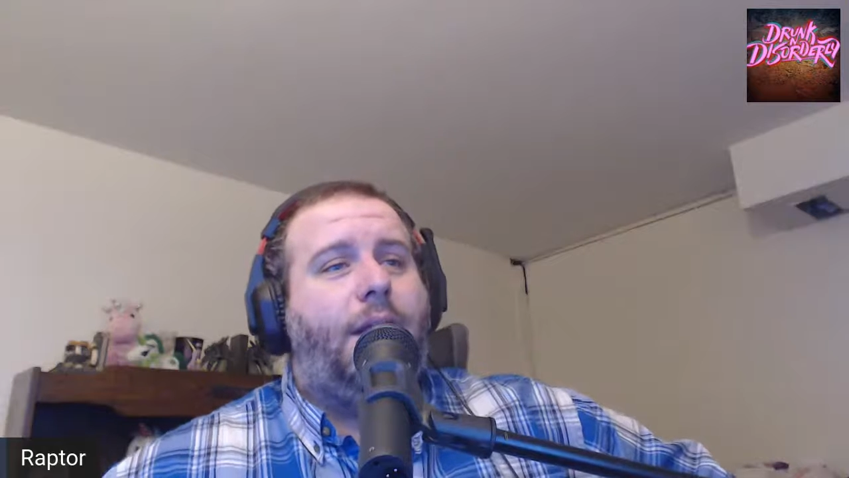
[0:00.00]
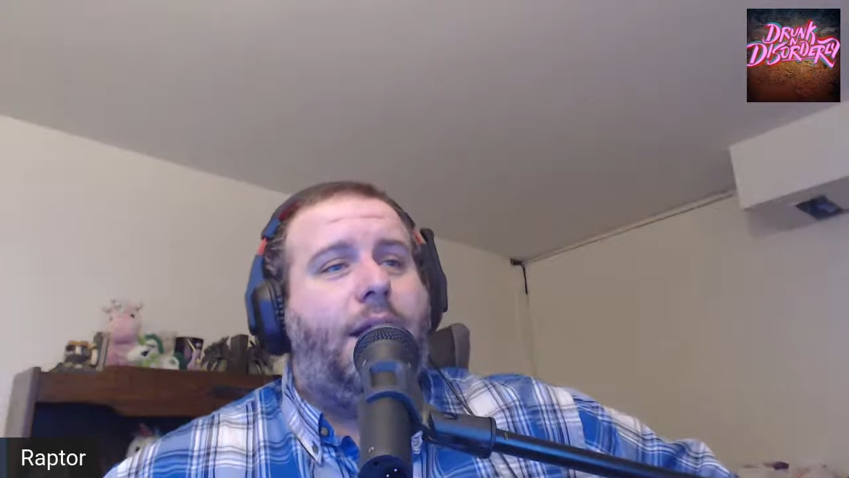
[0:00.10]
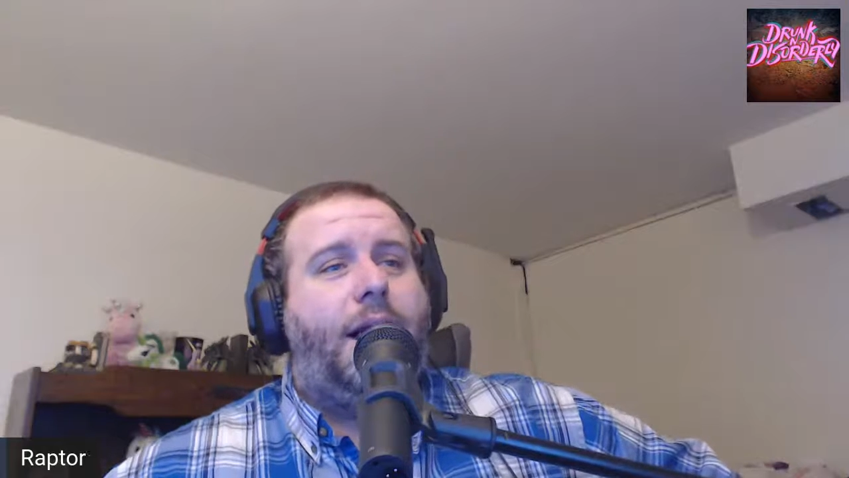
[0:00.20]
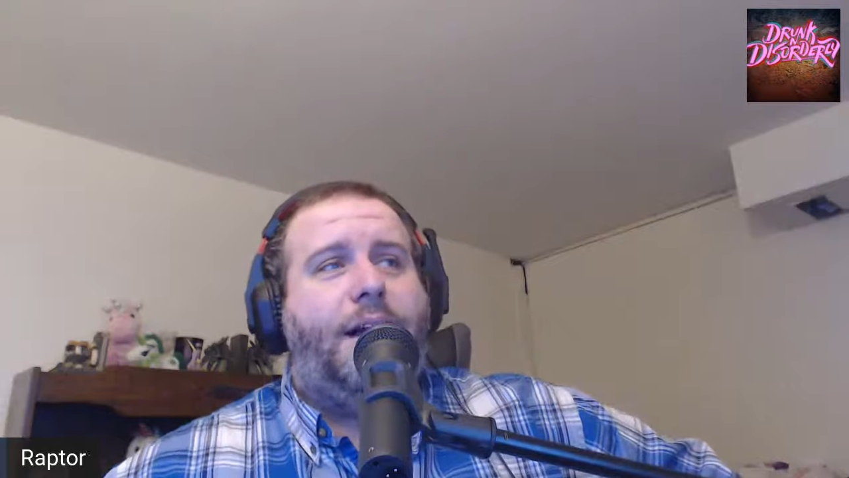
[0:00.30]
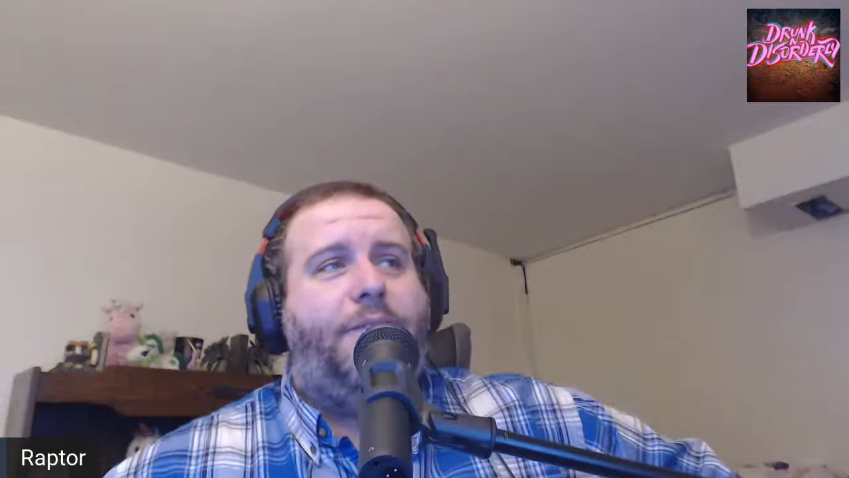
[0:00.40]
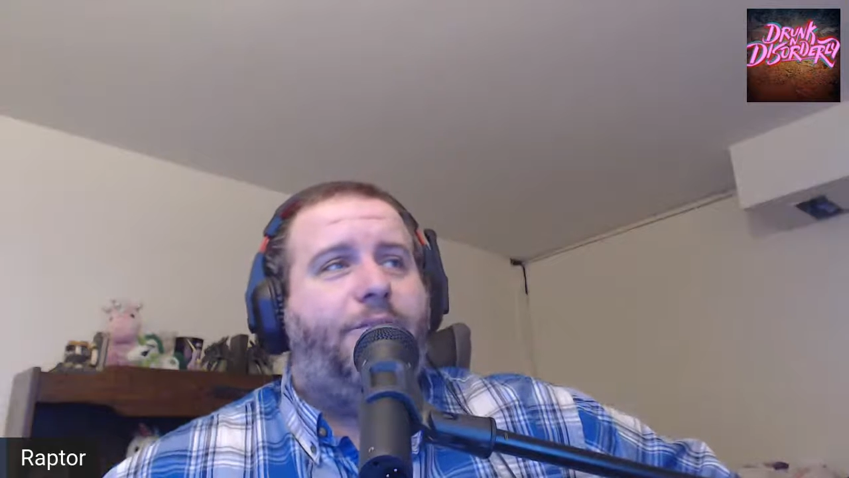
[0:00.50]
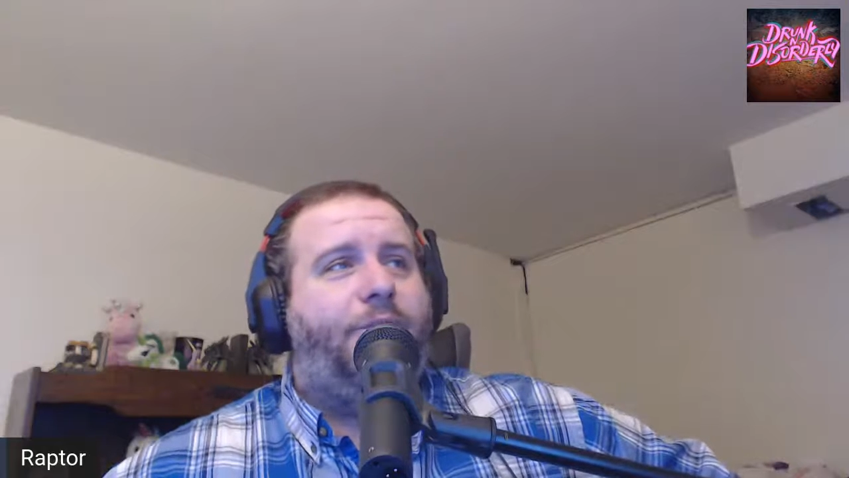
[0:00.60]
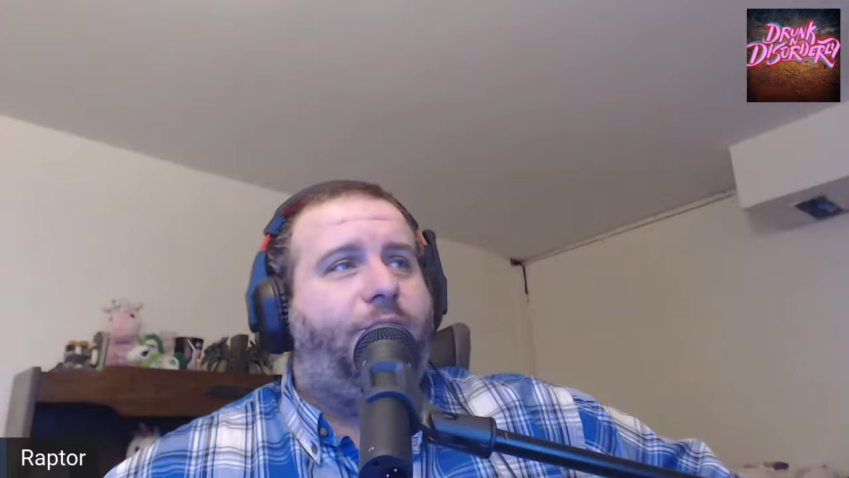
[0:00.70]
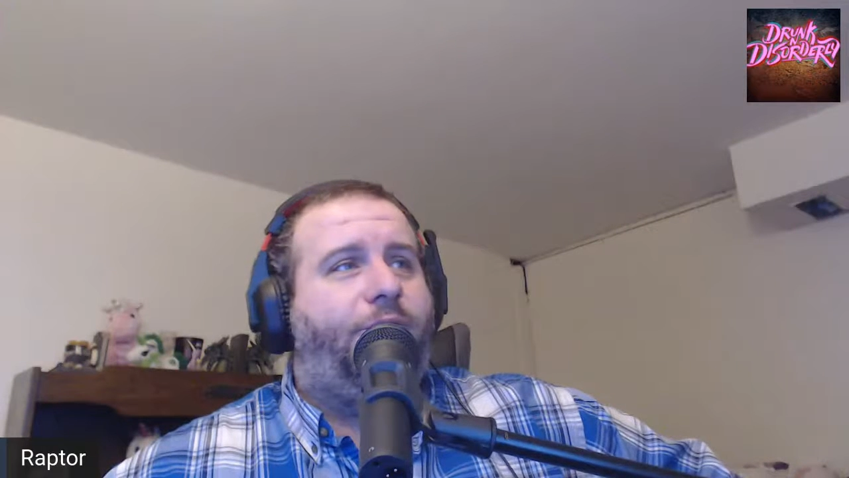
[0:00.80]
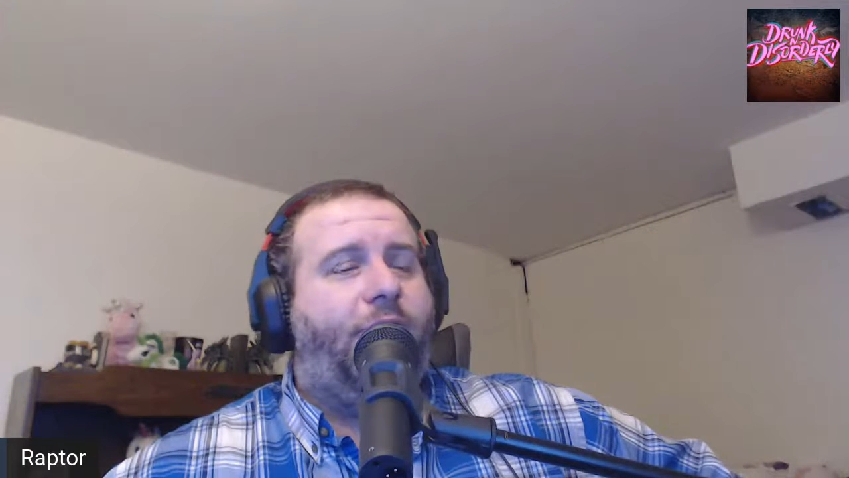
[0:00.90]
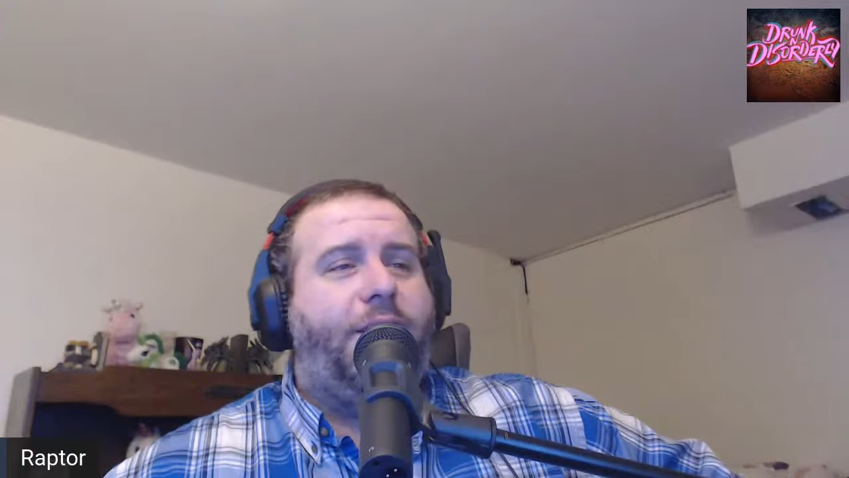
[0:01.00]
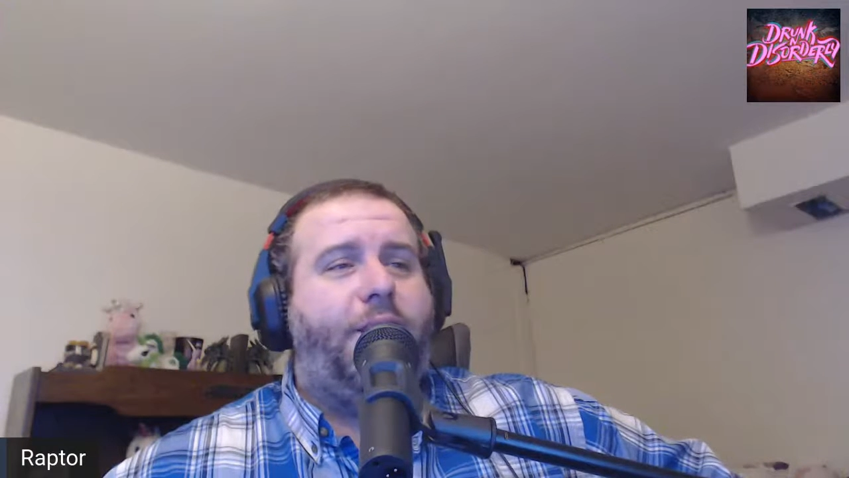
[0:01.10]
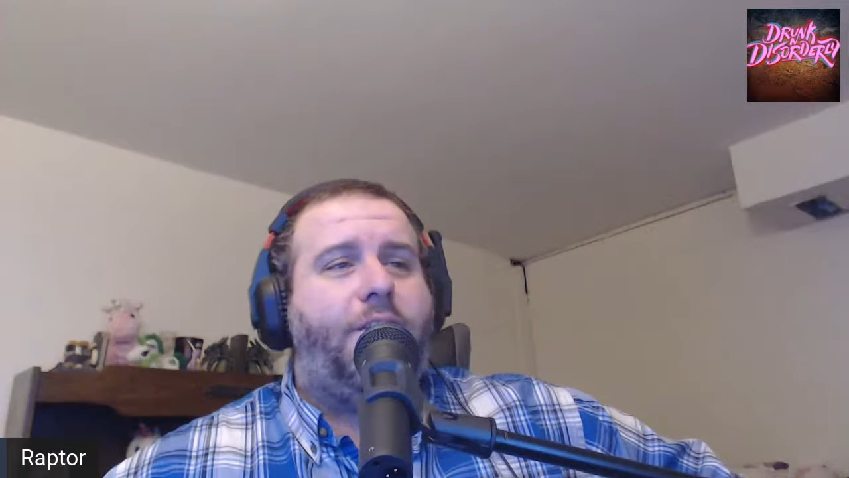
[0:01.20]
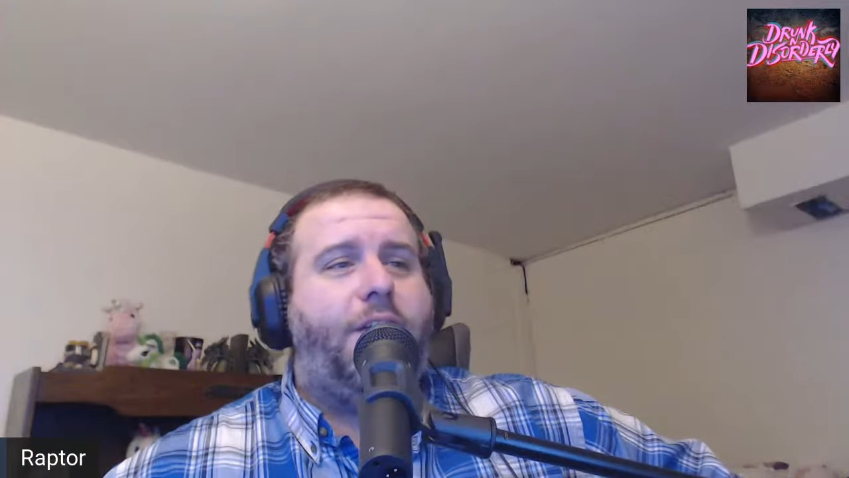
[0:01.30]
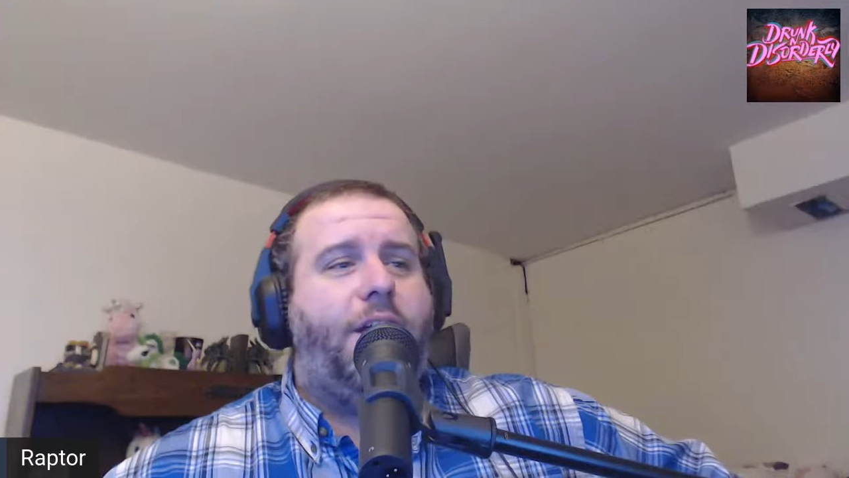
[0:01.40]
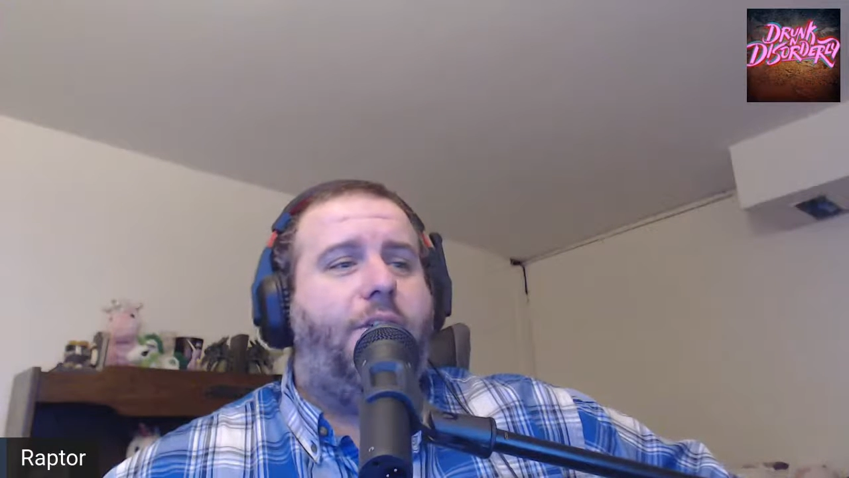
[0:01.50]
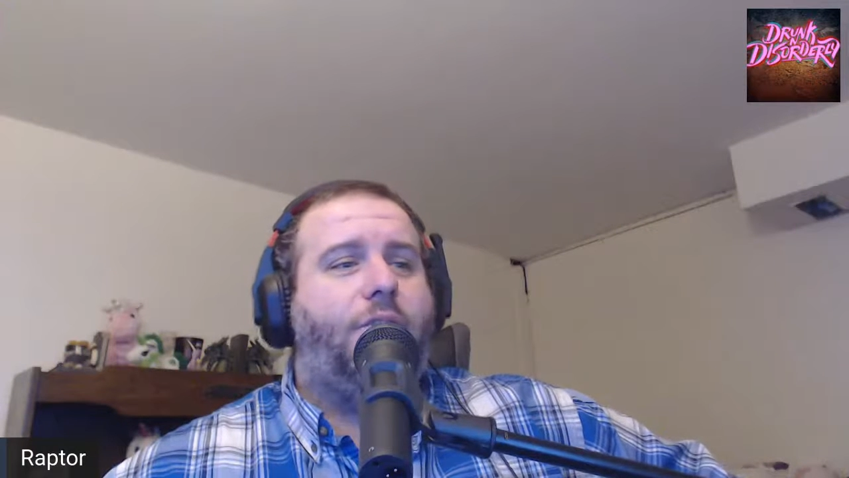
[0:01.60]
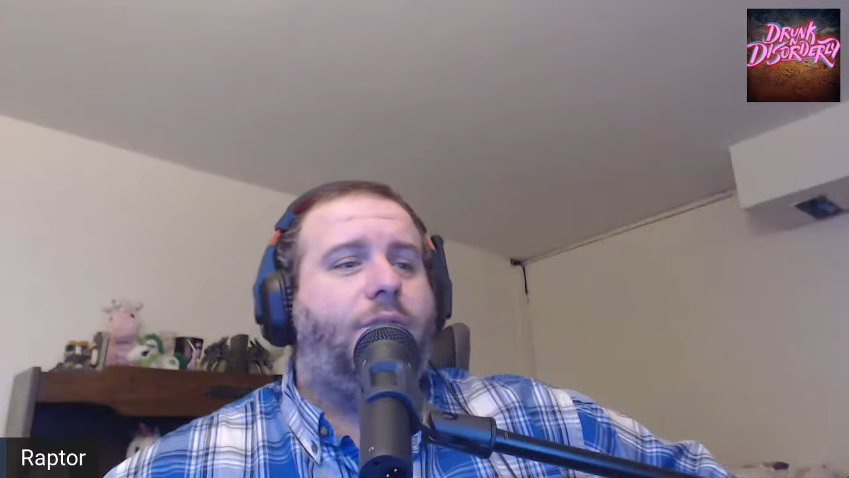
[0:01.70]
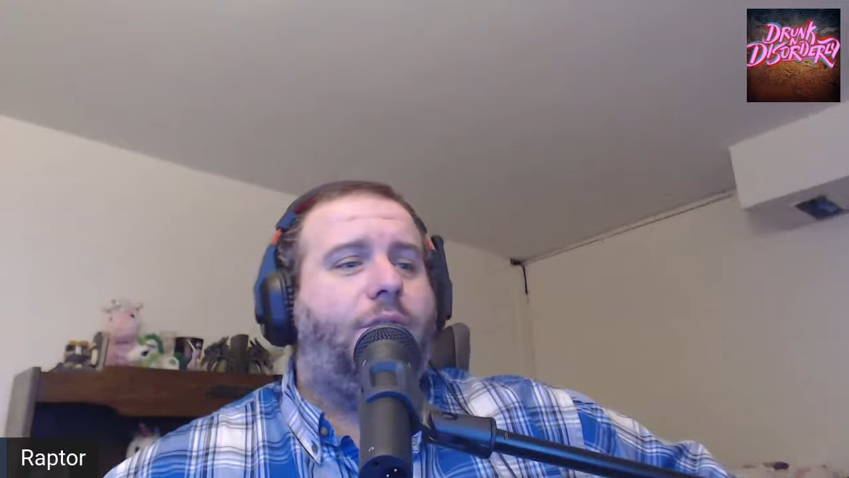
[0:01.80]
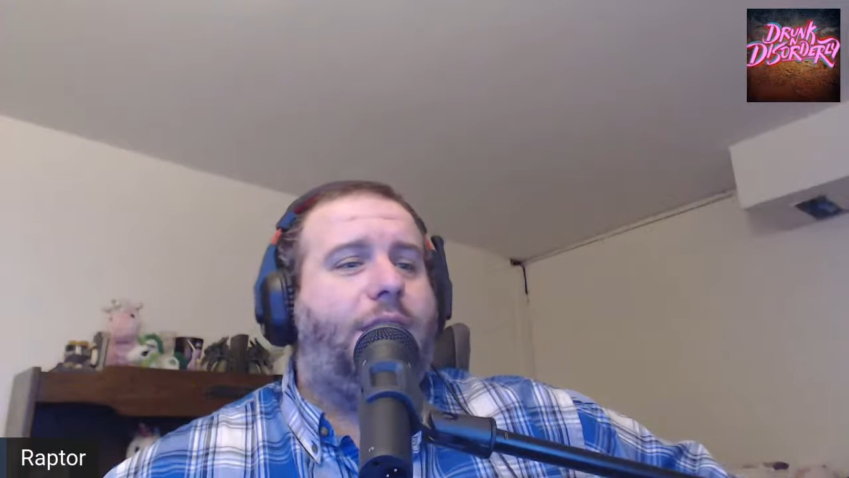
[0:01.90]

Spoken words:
friend of the show.